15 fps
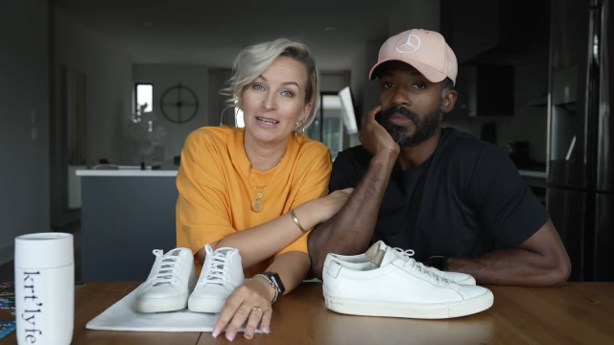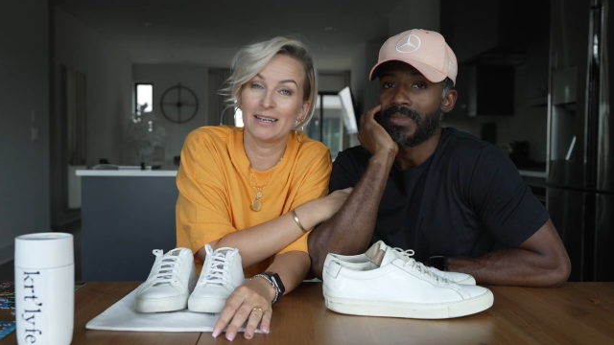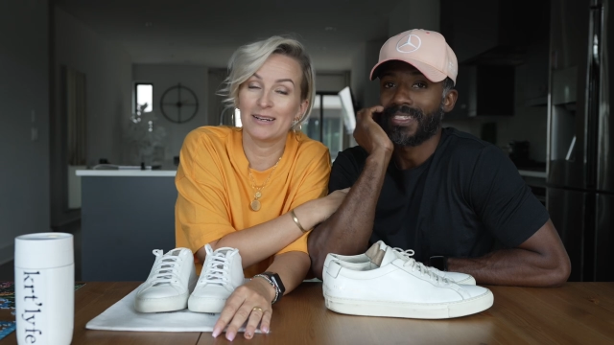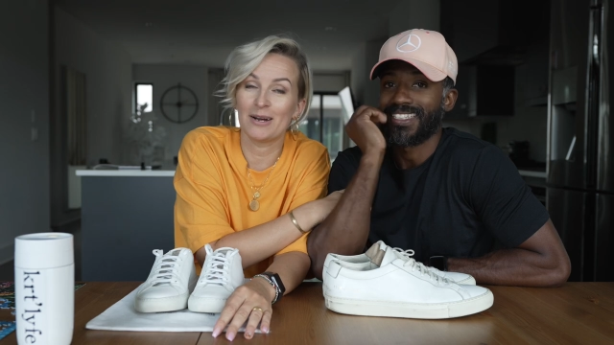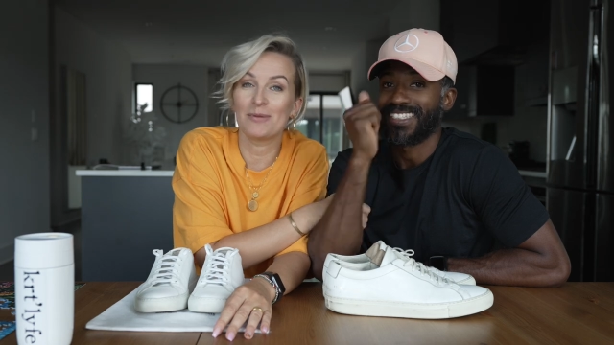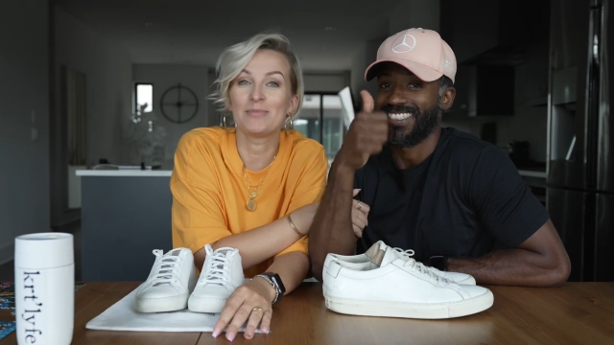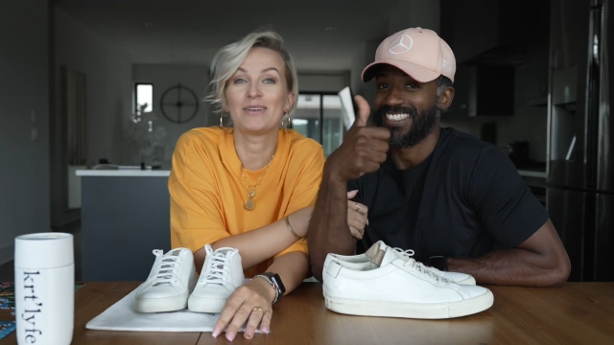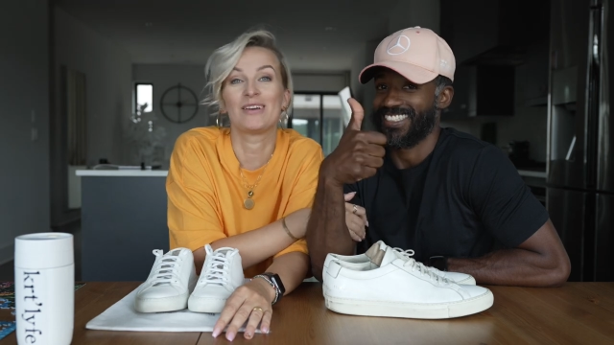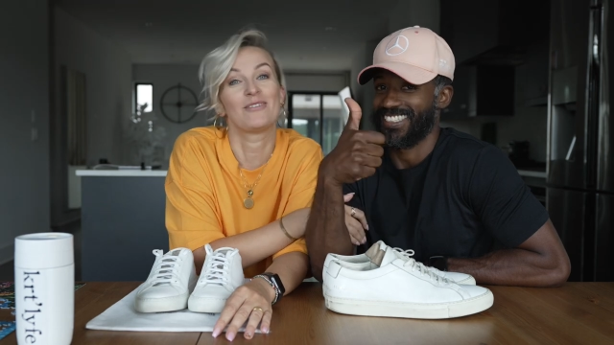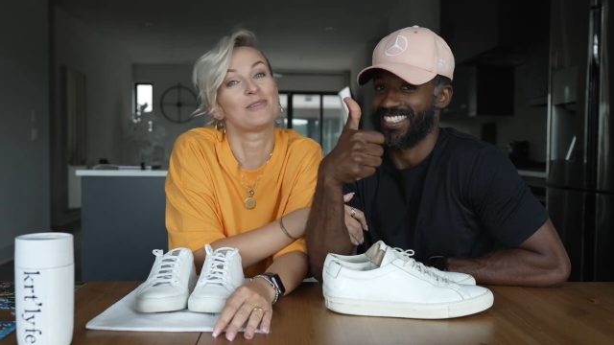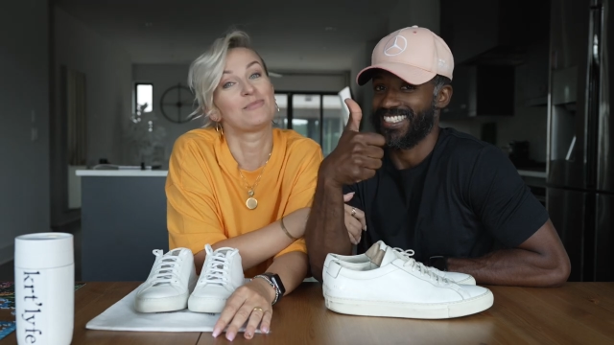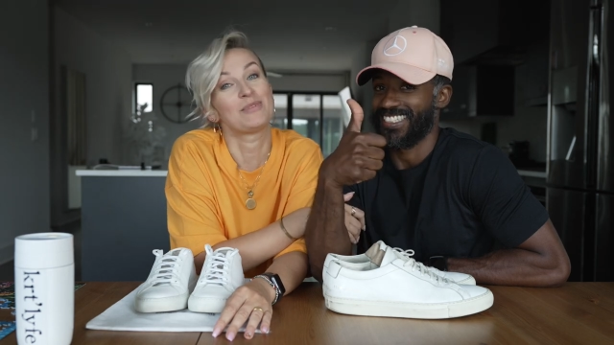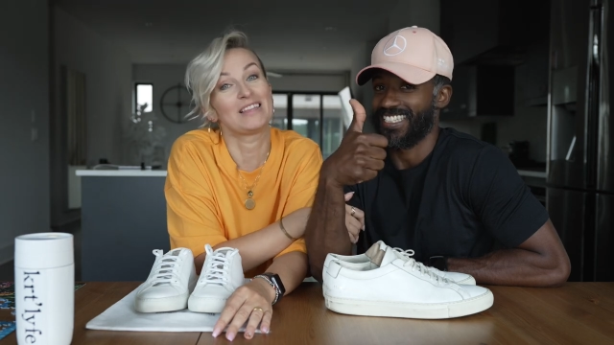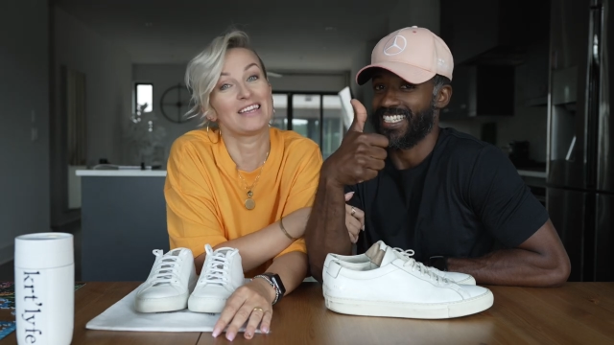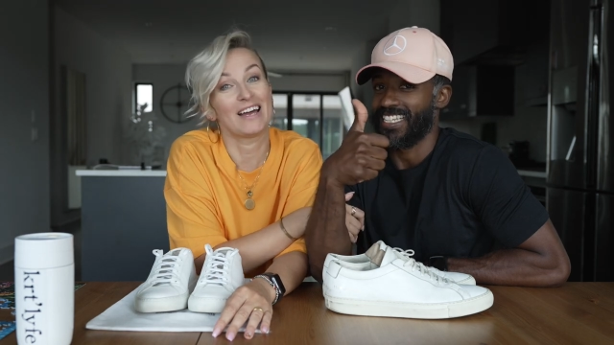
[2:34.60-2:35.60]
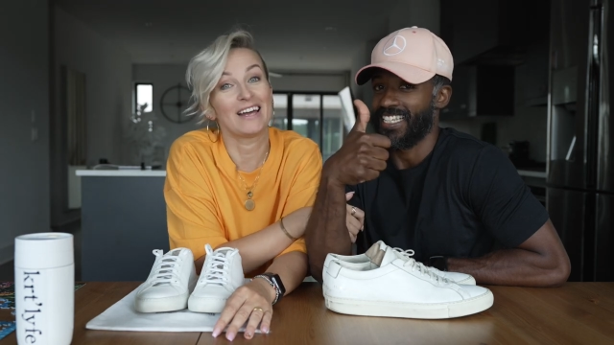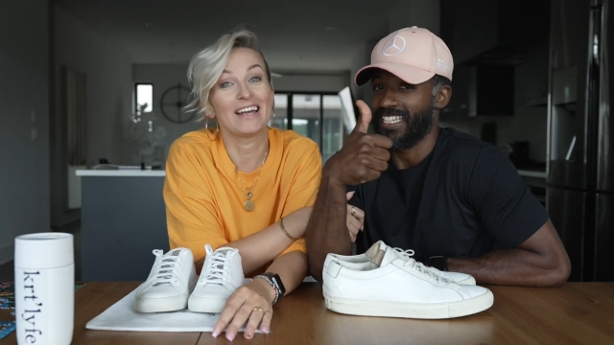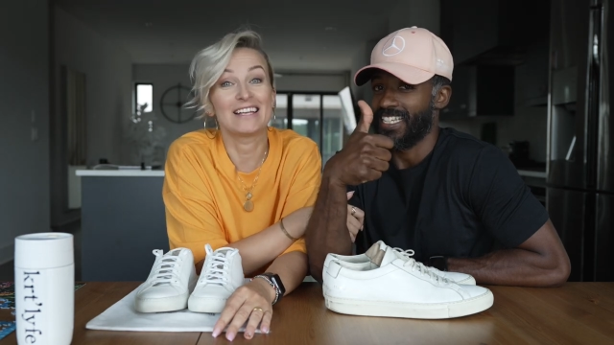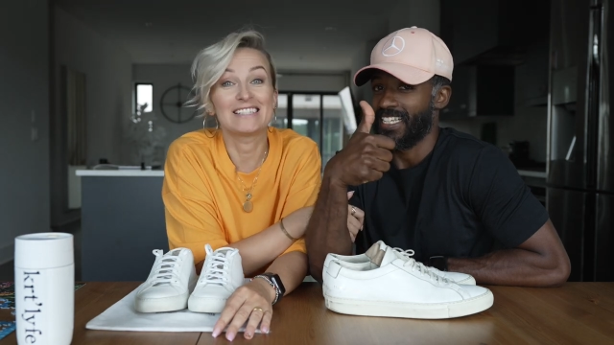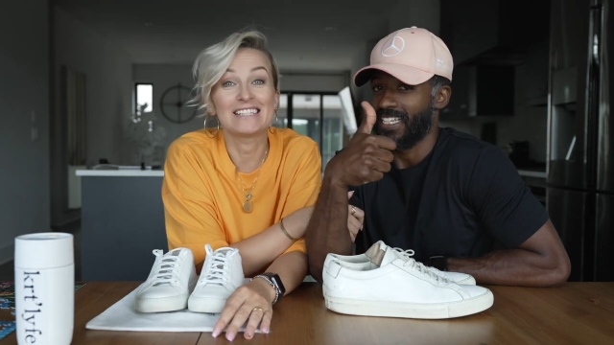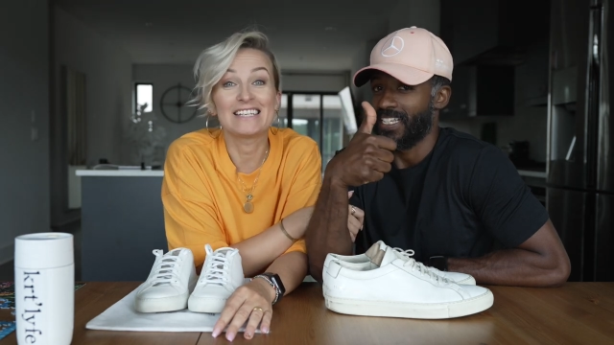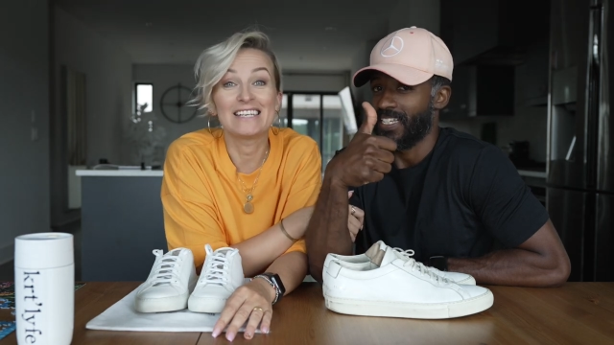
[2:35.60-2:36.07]
Speaker 1: ended up giving me
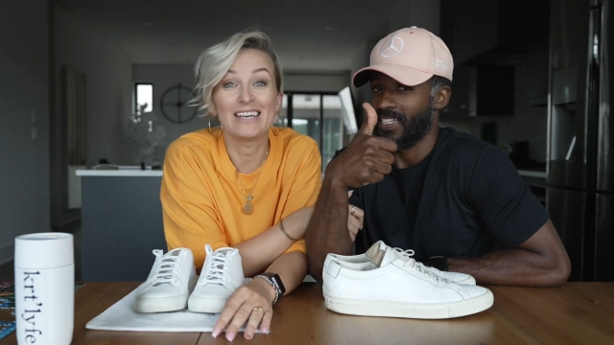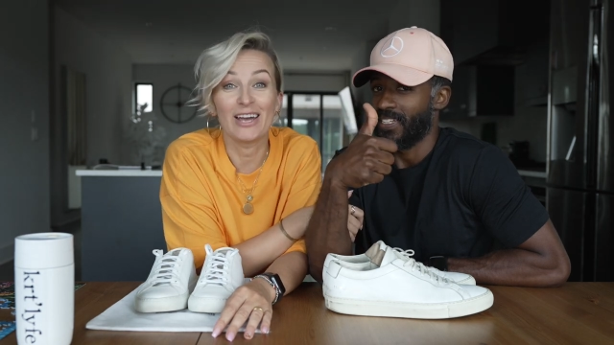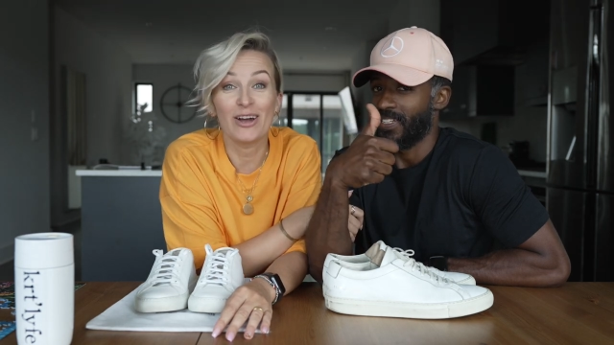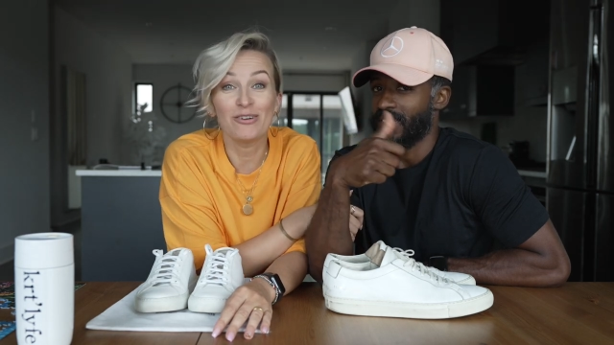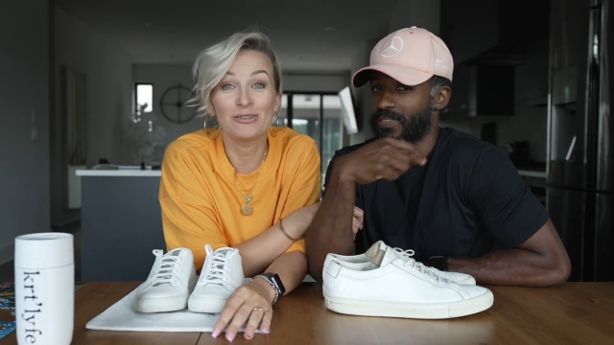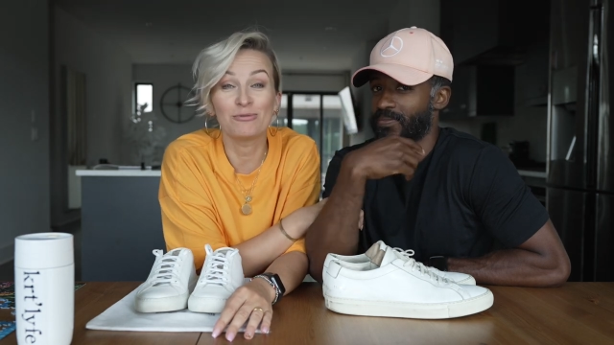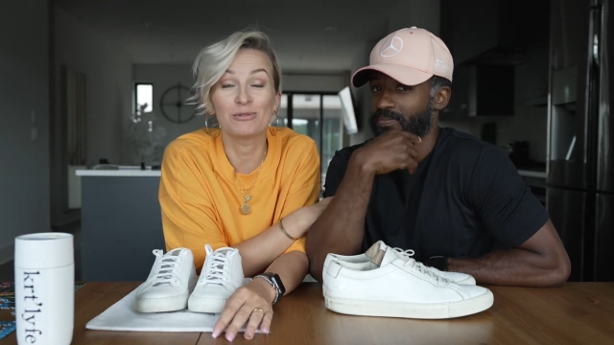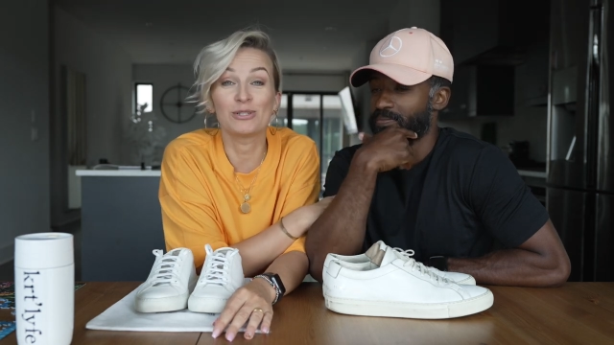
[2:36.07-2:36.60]
that as a gift,